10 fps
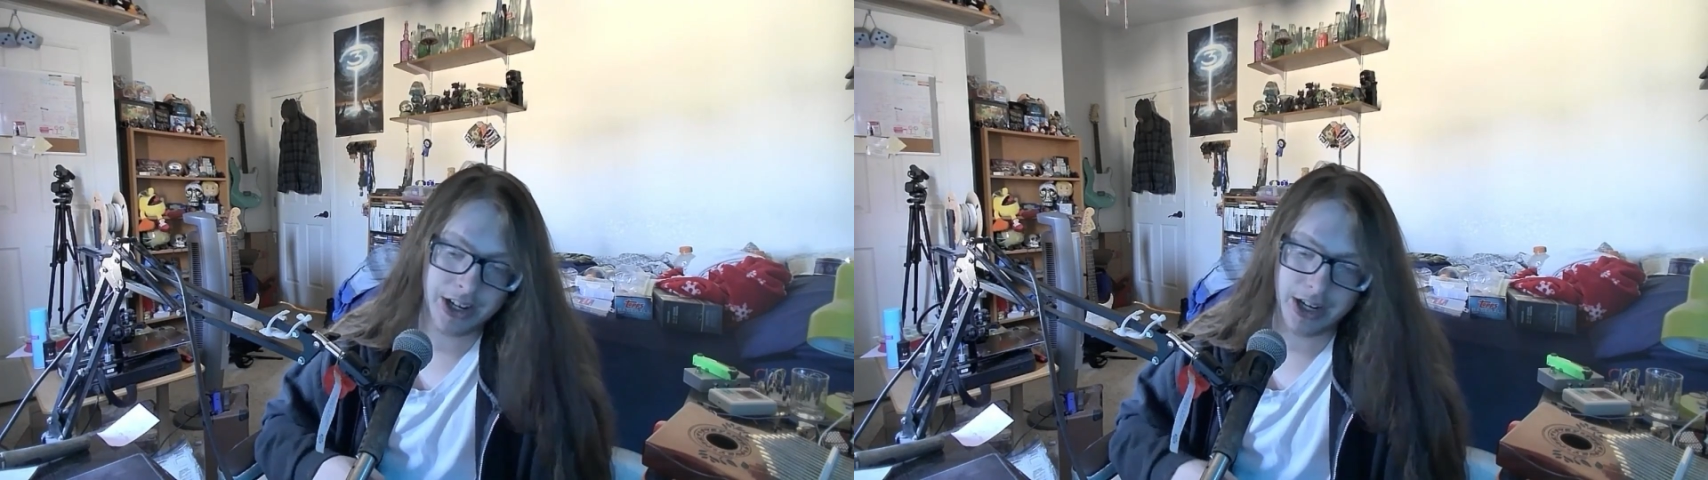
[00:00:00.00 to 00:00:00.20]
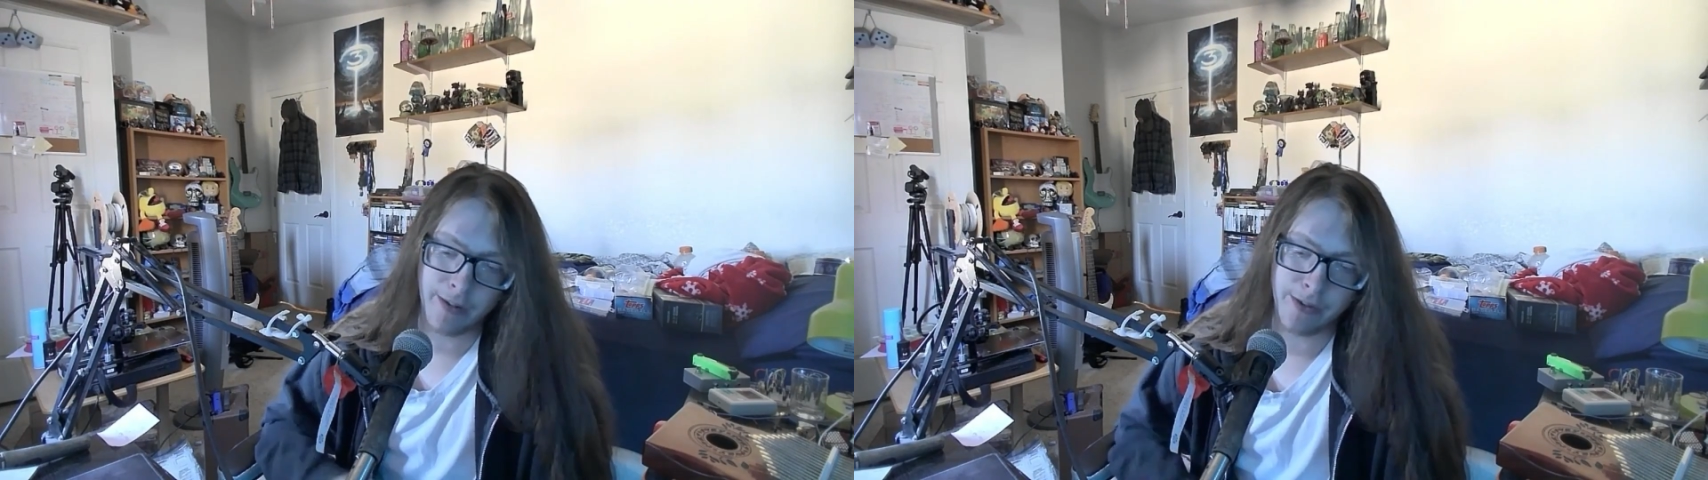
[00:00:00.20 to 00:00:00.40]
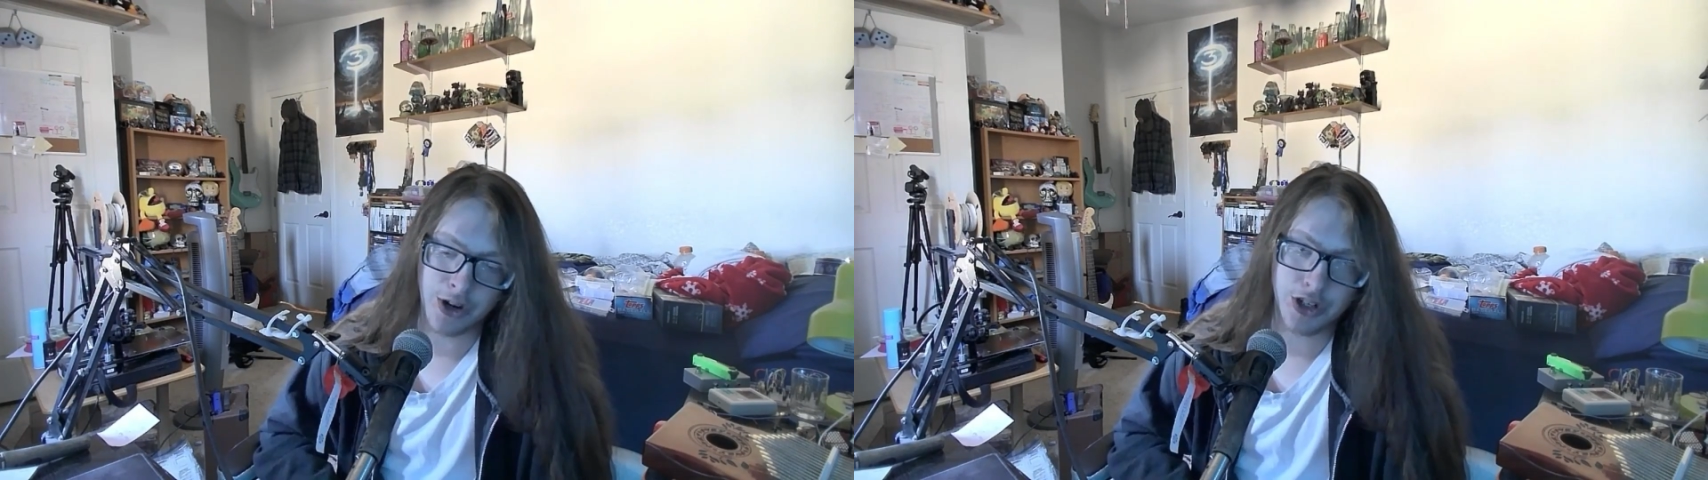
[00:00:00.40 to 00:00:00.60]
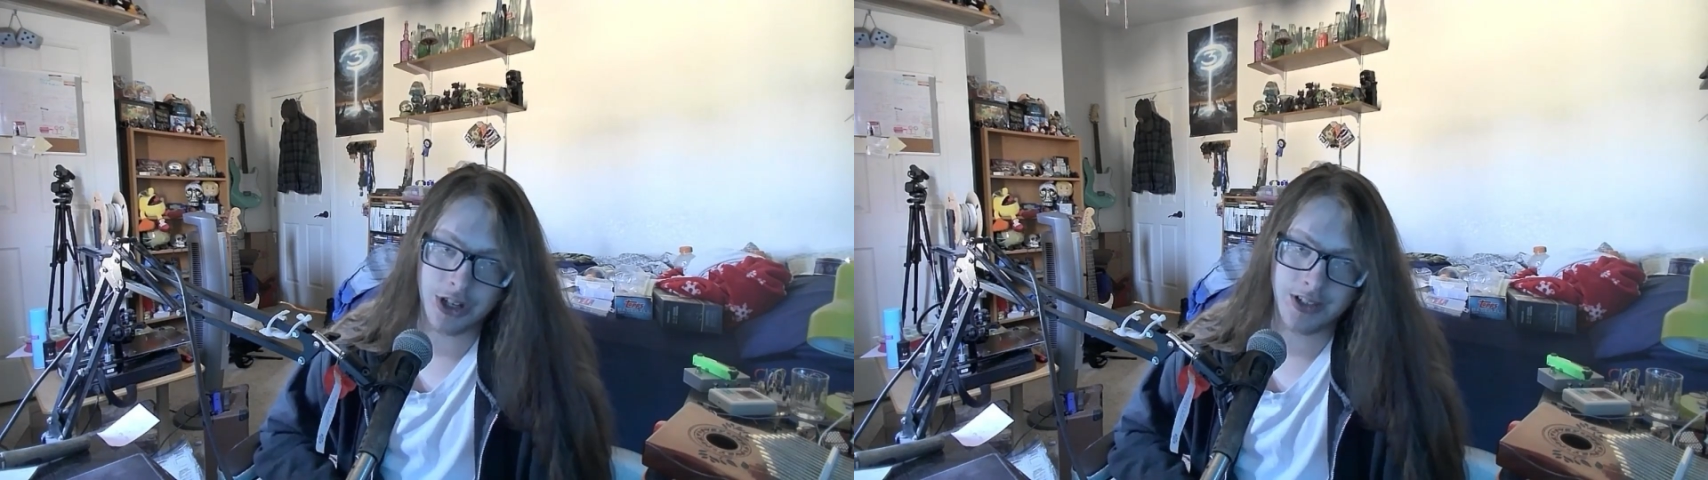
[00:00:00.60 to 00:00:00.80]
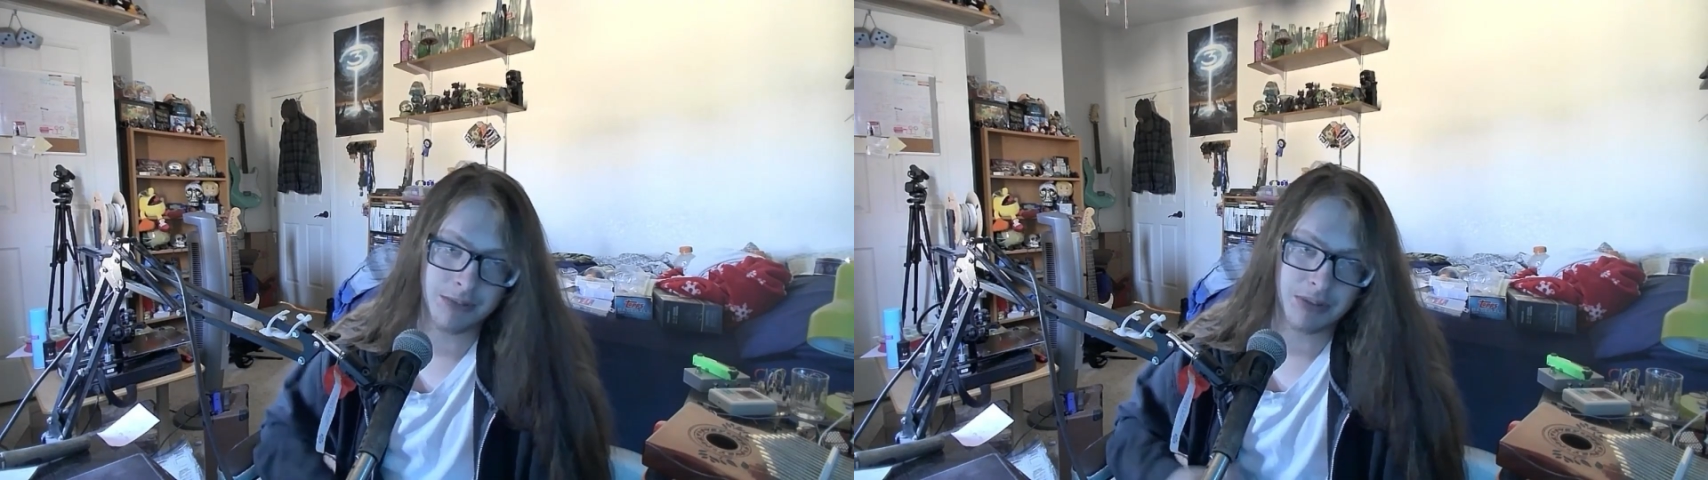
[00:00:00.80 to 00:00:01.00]
if you're
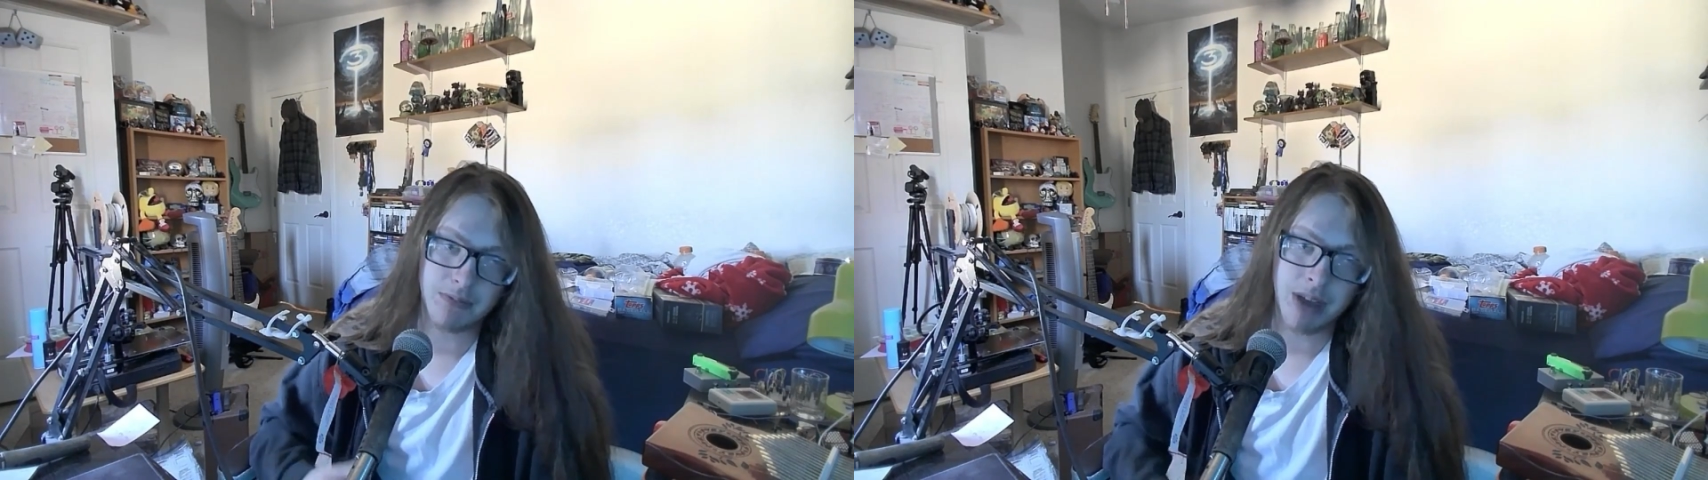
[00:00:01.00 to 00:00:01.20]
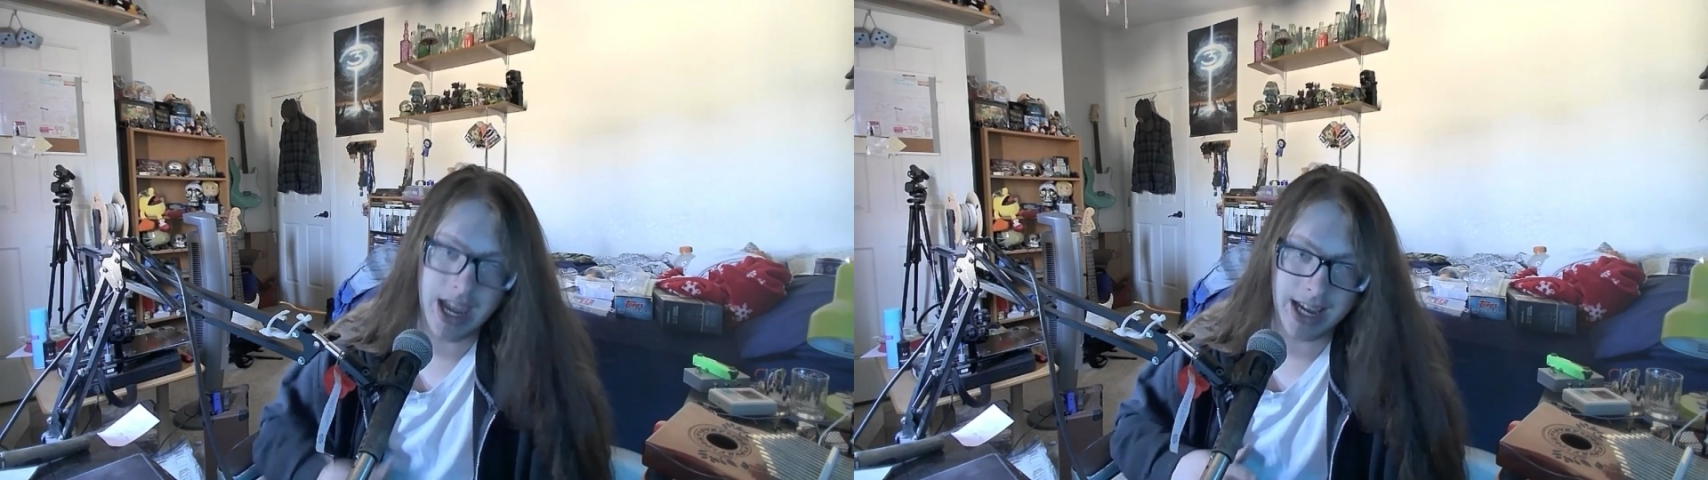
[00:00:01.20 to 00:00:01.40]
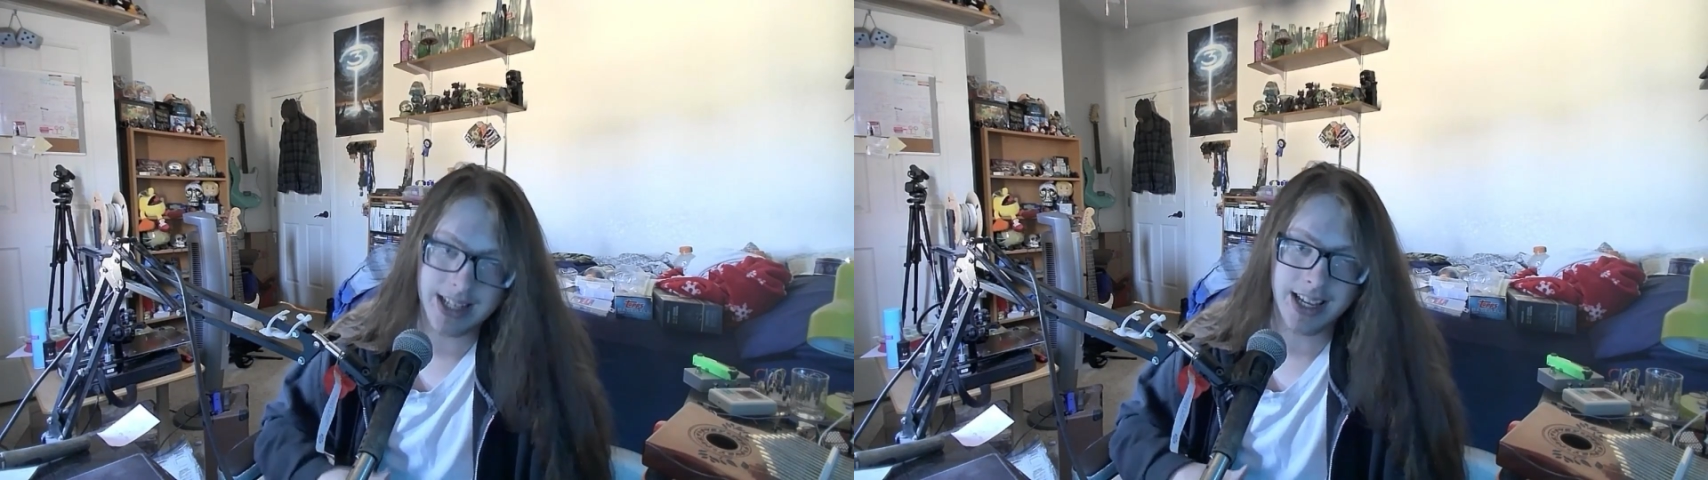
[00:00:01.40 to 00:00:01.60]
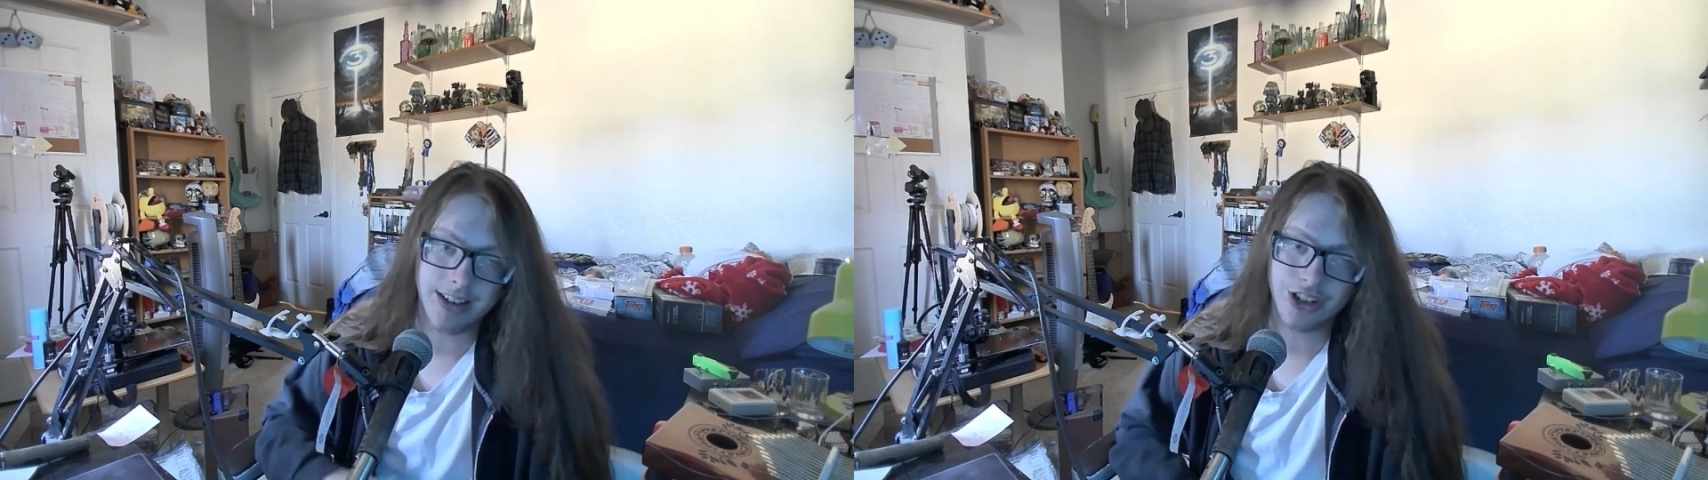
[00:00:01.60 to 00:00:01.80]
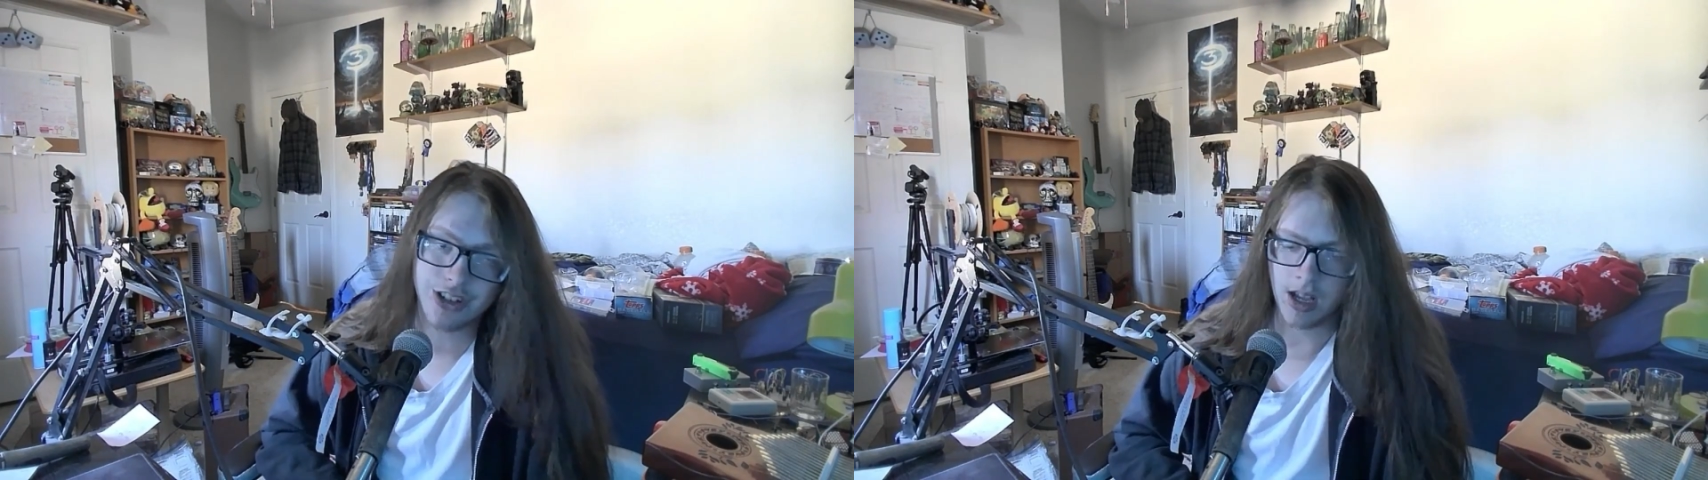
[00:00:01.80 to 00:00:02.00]
just simply paying
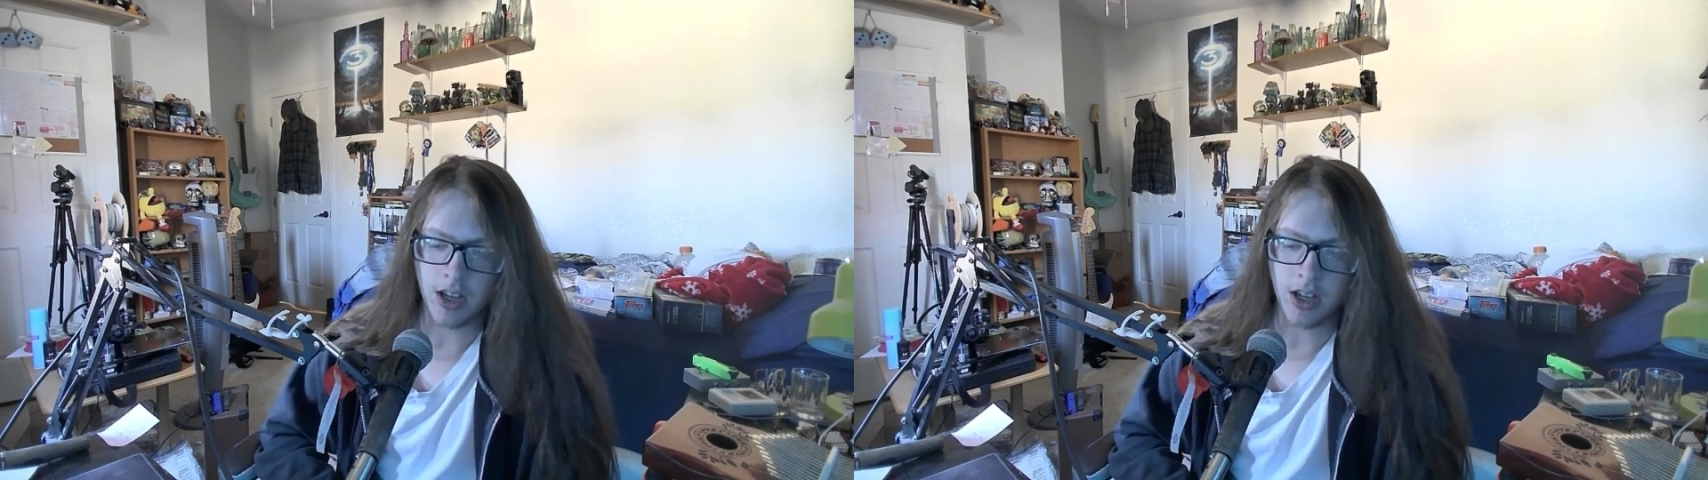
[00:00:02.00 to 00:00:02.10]
attention.